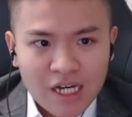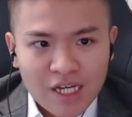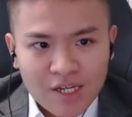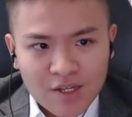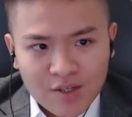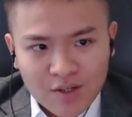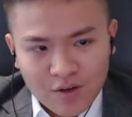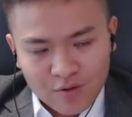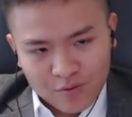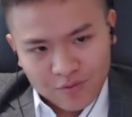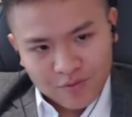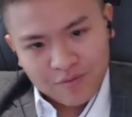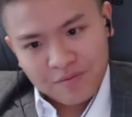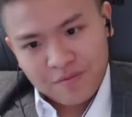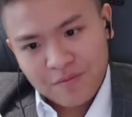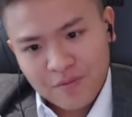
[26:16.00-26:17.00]
So
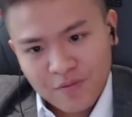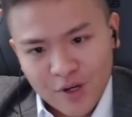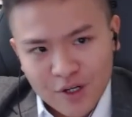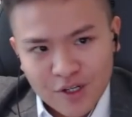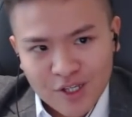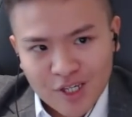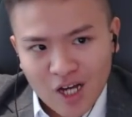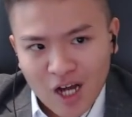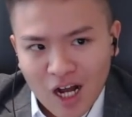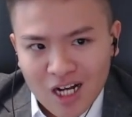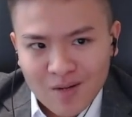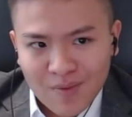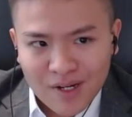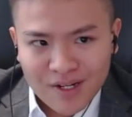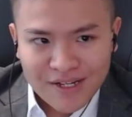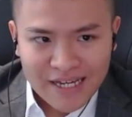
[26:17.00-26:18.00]
we're going to talk
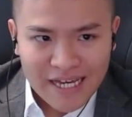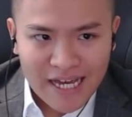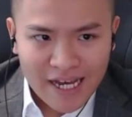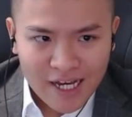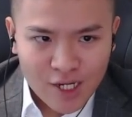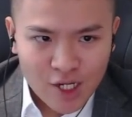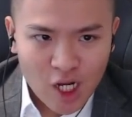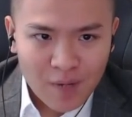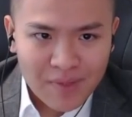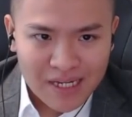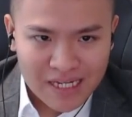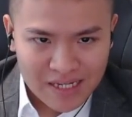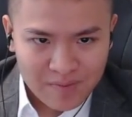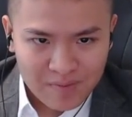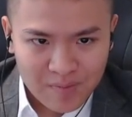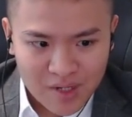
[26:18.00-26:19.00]
about the economic
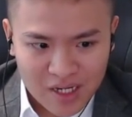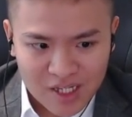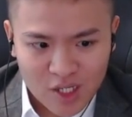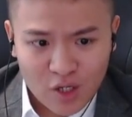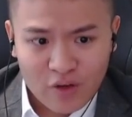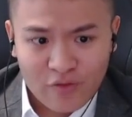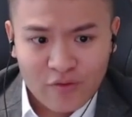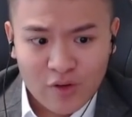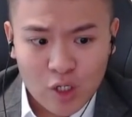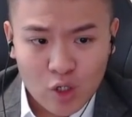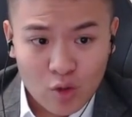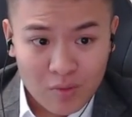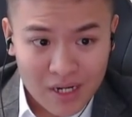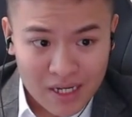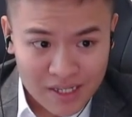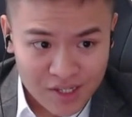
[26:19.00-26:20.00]
impacts of
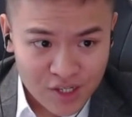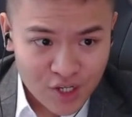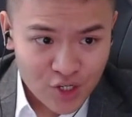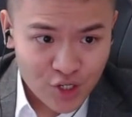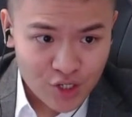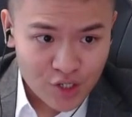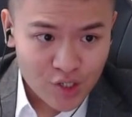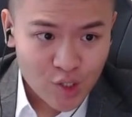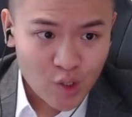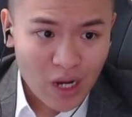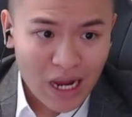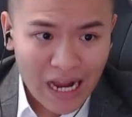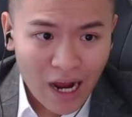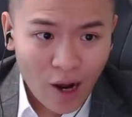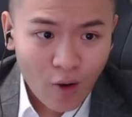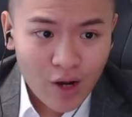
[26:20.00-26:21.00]
globalization. So
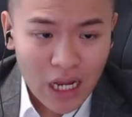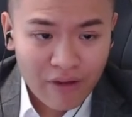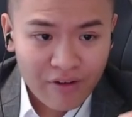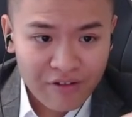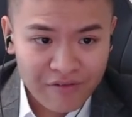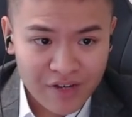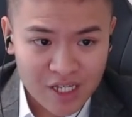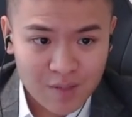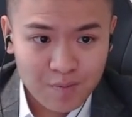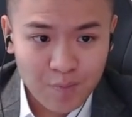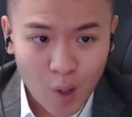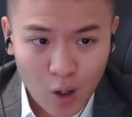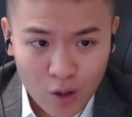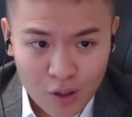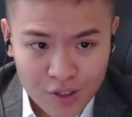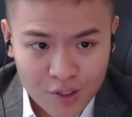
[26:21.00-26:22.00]
how can we
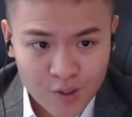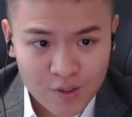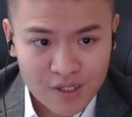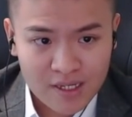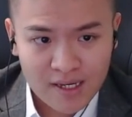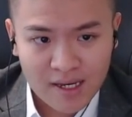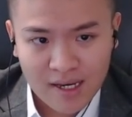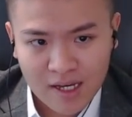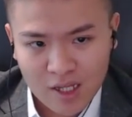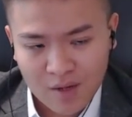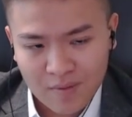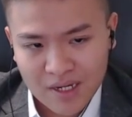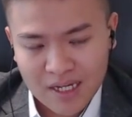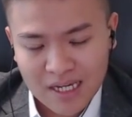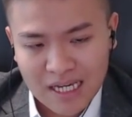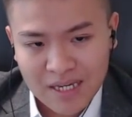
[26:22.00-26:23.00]
respond to the
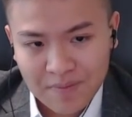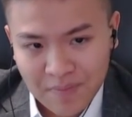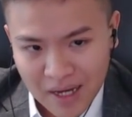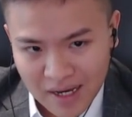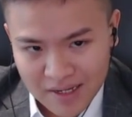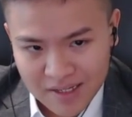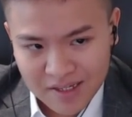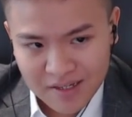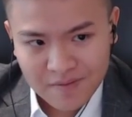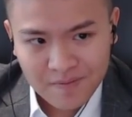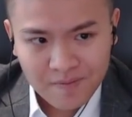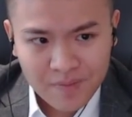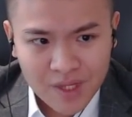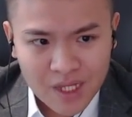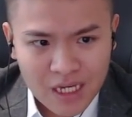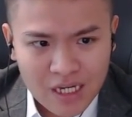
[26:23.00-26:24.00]
economic impacts?
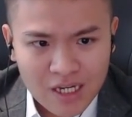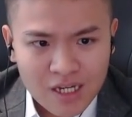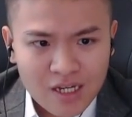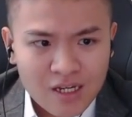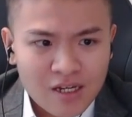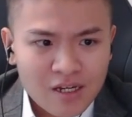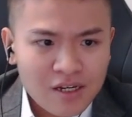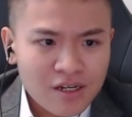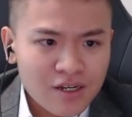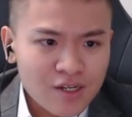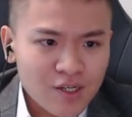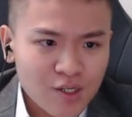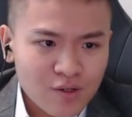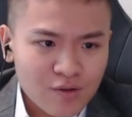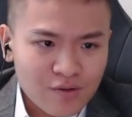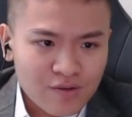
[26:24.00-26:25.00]

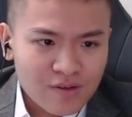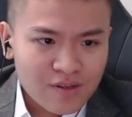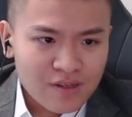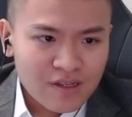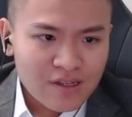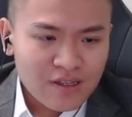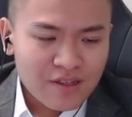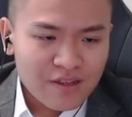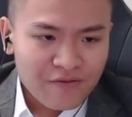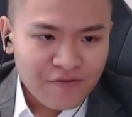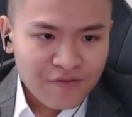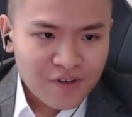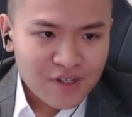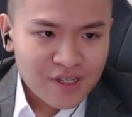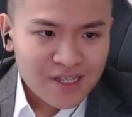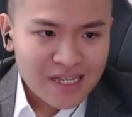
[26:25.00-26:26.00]
So the
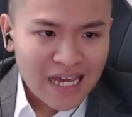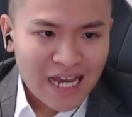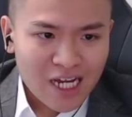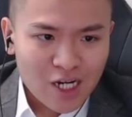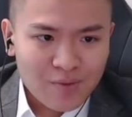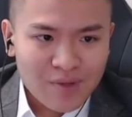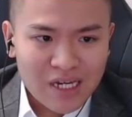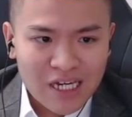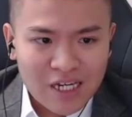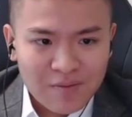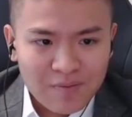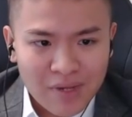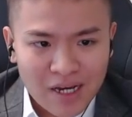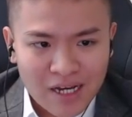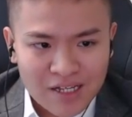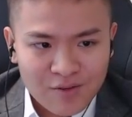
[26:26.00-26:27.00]
first economic
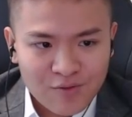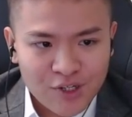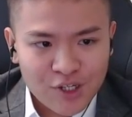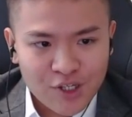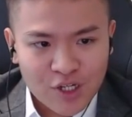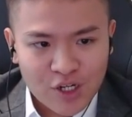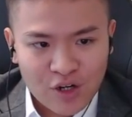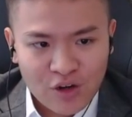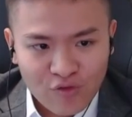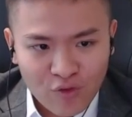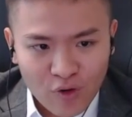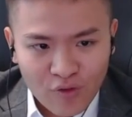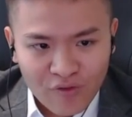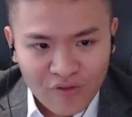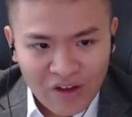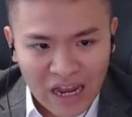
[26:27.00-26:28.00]
impact, which is the
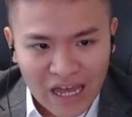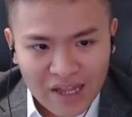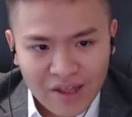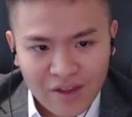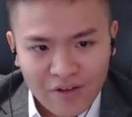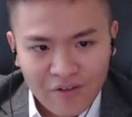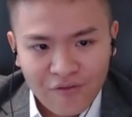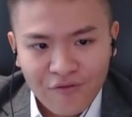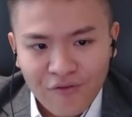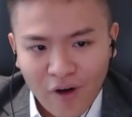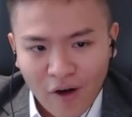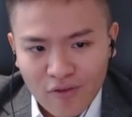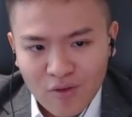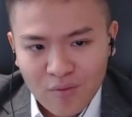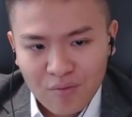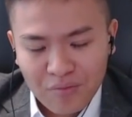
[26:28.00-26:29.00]
growth and
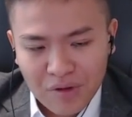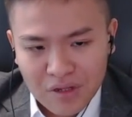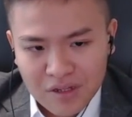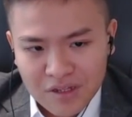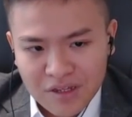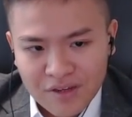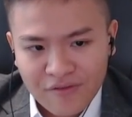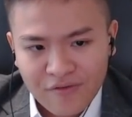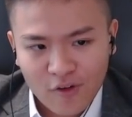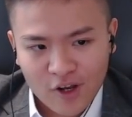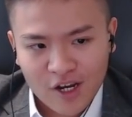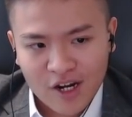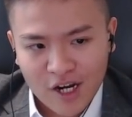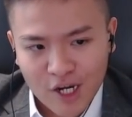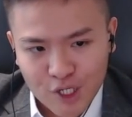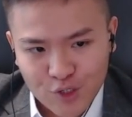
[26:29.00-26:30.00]
vulnerability for
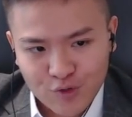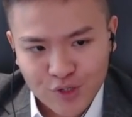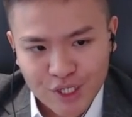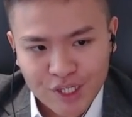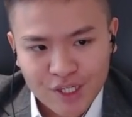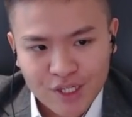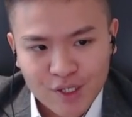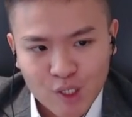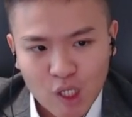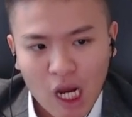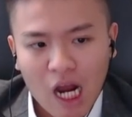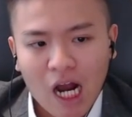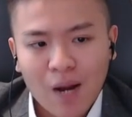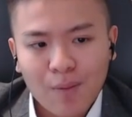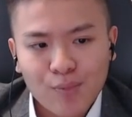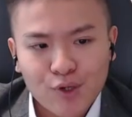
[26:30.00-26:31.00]
countries. So
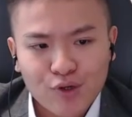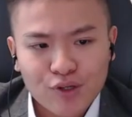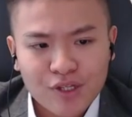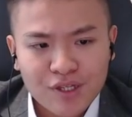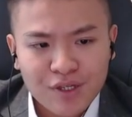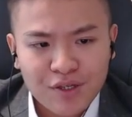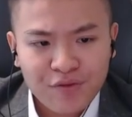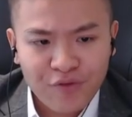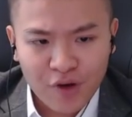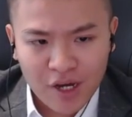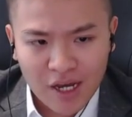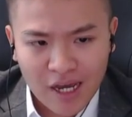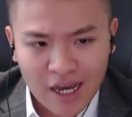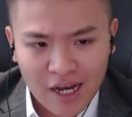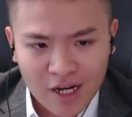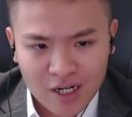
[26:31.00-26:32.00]
opportunities for
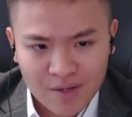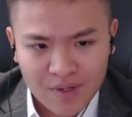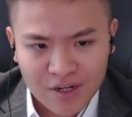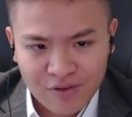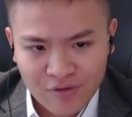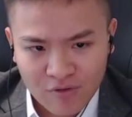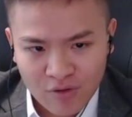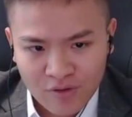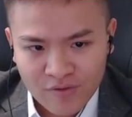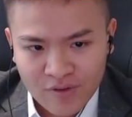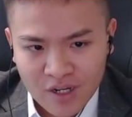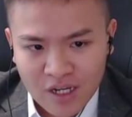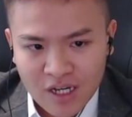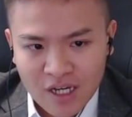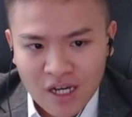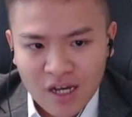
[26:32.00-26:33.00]
economic growth
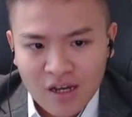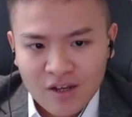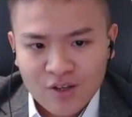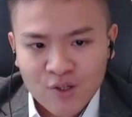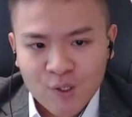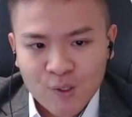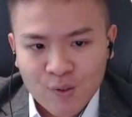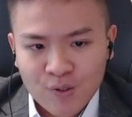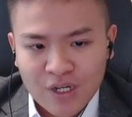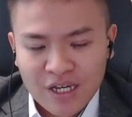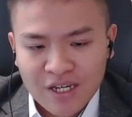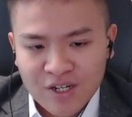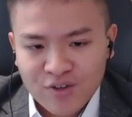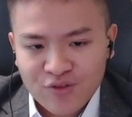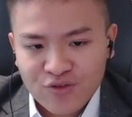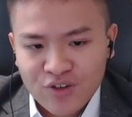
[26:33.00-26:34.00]
through
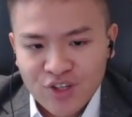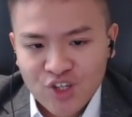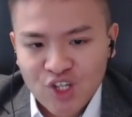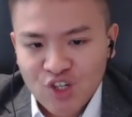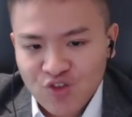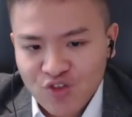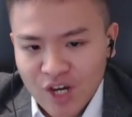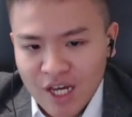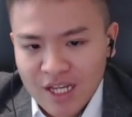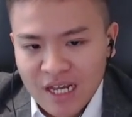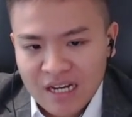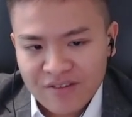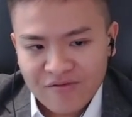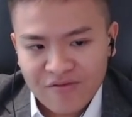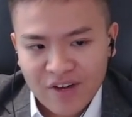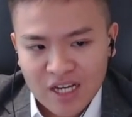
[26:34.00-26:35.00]
increased trade and
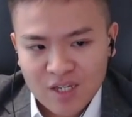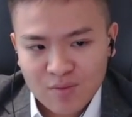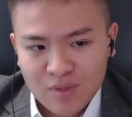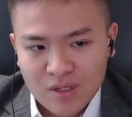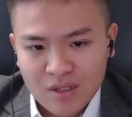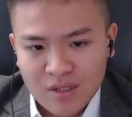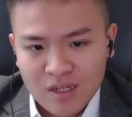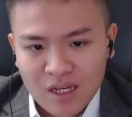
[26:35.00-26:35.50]
investment,